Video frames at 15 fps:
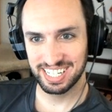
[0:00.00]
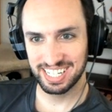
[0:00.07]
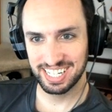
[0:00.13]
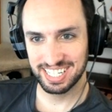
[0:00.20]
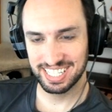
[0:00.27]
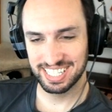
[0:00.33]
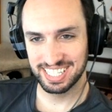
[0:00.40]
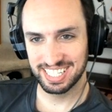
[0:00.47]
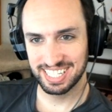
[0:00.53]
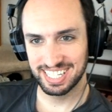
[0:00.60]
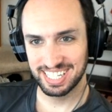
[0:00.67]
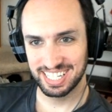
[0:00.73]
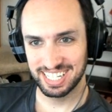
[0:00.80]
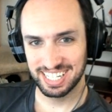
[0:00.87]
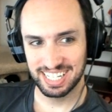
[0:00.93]
Yeah.
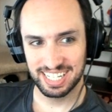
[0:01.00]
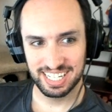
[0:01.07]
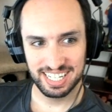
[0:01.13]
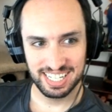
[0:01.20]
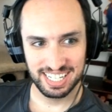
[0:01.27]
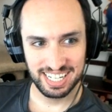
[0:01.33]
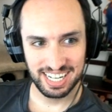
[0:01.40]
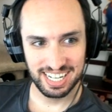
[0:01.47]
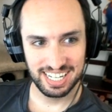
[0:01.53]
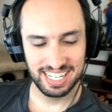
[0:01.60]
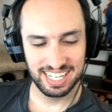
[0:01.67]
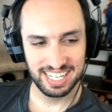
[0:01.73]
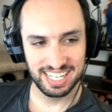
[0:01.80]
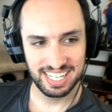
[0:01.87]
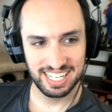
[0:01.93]
Uh, sure.
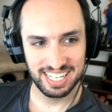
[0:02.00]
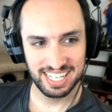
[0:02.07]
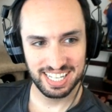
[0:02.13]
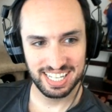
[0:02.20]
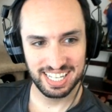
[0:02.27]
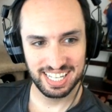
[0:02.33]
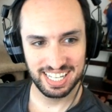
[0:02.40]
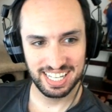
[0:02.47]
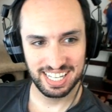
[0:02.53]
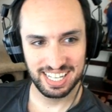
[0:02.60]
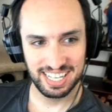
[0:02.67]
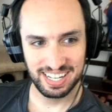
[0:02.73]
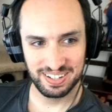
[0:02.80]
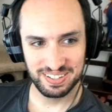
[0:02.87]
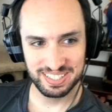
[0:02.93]
Yeah. There's.
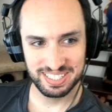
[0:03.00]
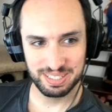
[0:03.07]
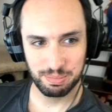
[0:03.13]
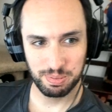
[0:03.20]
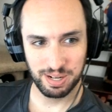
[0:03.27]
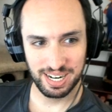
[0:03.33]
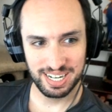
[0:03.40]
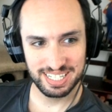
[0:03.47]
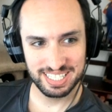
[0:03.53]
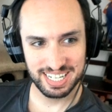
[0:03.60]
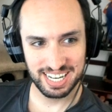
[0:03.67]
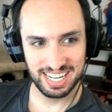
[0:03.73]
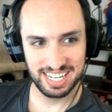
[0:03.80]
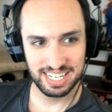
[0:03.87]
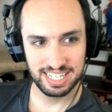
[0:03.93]
I was surprised.
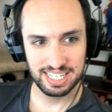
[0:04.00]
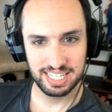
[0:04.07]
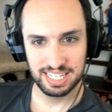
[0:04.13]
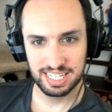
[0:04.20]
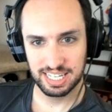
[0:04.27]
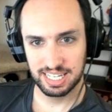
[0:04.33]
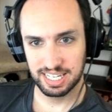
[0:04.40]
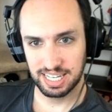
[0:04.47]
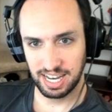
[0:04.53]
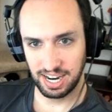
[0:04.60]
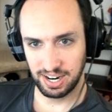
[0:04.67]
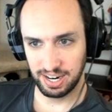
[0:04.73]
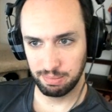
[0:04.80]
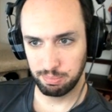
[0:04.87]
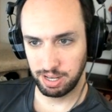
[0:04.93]
Bottomless. All
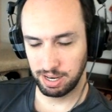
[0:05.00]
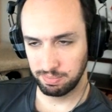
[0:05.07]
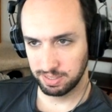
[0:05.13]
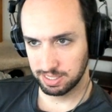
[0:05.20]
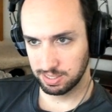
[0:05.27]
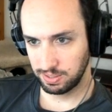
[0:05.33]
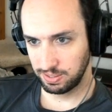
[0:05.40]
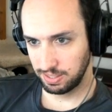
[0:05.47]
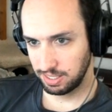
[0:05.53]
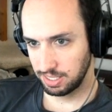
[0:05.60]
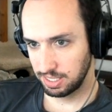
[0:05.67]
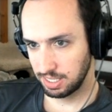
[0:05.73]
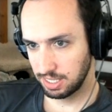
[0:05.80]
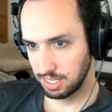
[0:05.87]
right, bottomless hole.